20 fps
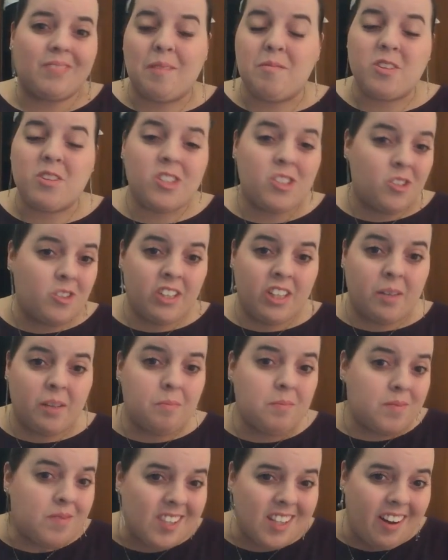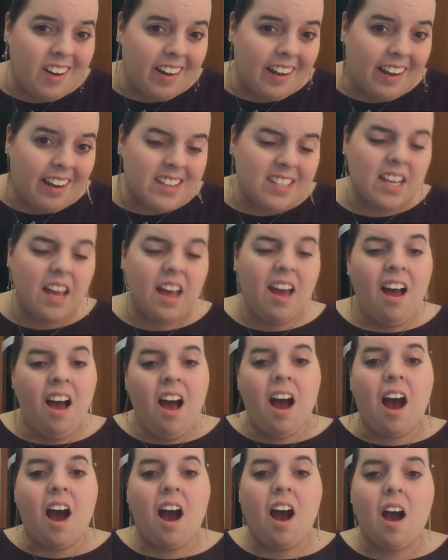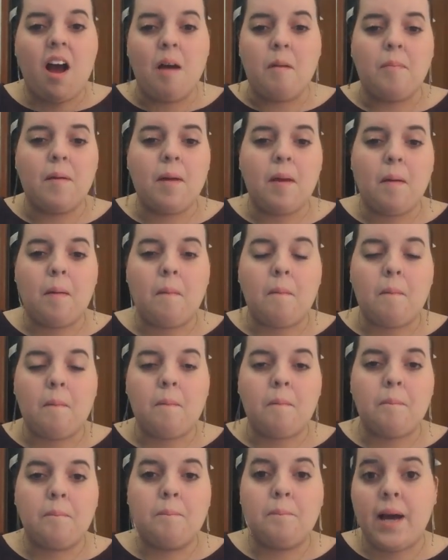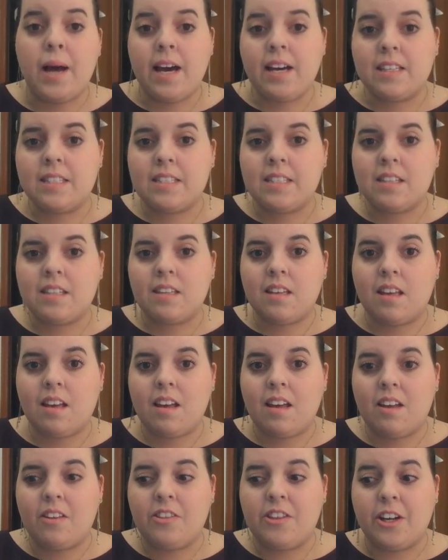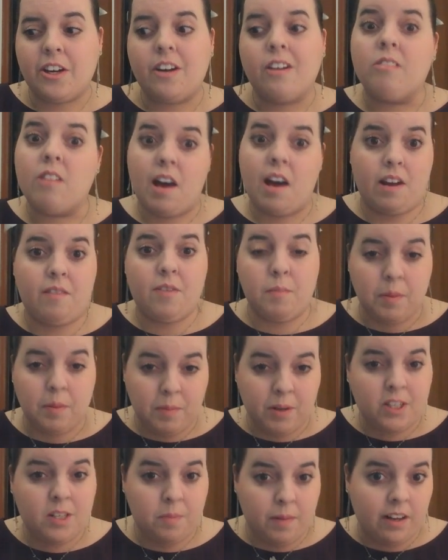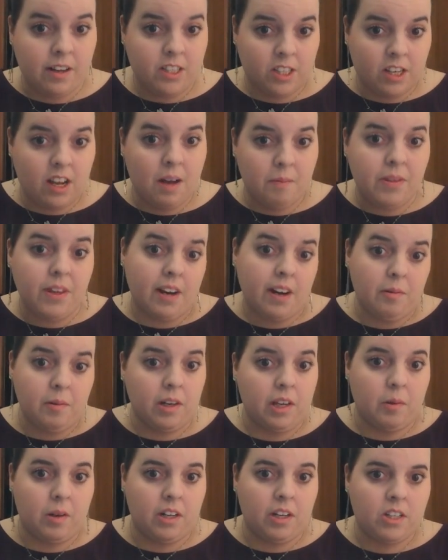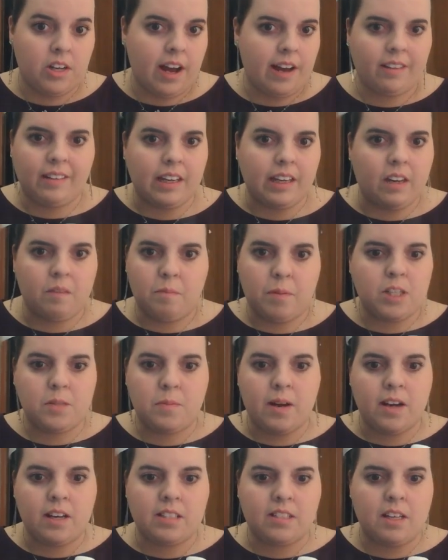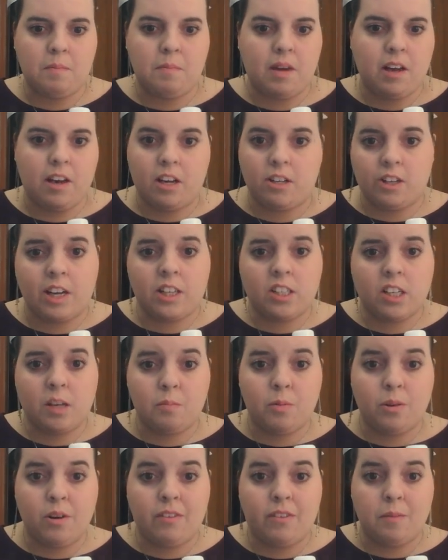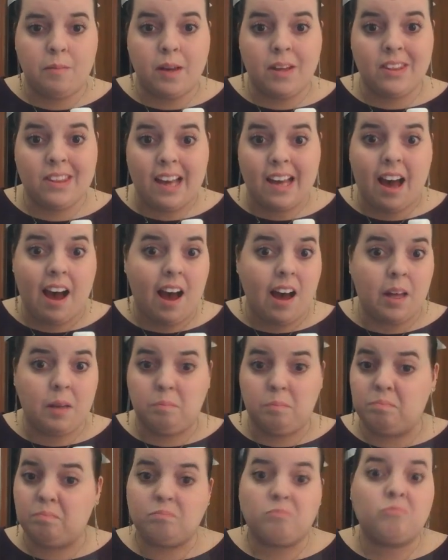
I'm just too cheap. Sorry, guys. Um, but there are a lot of them in the Birchbox shop that I really want to try. Like if Birchbox sent me a dry shampoo every month, I'd